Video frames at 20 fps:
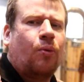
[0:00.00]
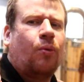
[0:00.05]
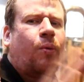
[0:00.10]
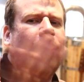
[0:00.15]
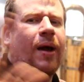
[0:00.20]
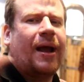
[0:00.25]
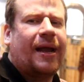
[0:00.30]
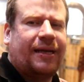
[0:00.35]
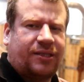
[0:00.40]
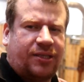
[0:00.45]

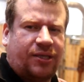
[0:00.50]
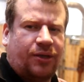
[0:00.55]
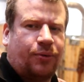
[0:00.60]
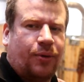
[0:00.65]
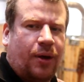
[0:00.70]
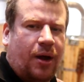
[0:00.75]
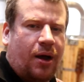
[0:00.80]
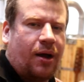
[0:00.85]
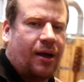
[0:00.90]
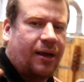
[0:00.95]
Way too
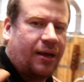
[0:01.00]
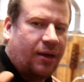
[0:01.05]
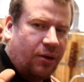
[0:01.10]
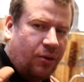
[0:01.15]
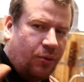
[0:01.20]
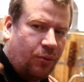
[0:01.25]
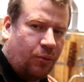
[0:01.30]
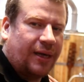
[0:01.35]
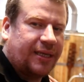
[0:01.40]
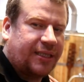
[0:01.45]
high.
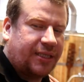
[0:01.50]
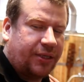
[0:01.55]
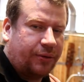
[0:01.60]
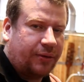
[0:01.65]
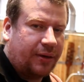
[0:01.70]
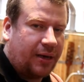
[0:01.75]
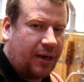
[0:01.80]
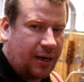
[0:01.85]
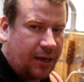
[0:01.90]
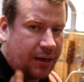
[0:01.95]
Way too
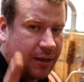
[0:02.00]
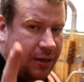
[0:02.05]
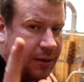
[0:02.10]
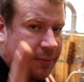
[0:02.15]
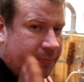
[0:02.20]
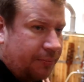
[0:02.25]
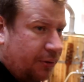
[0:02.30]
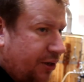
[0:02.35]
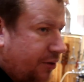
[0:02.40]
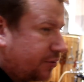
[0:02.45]
high.
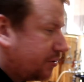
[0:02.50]
Bloody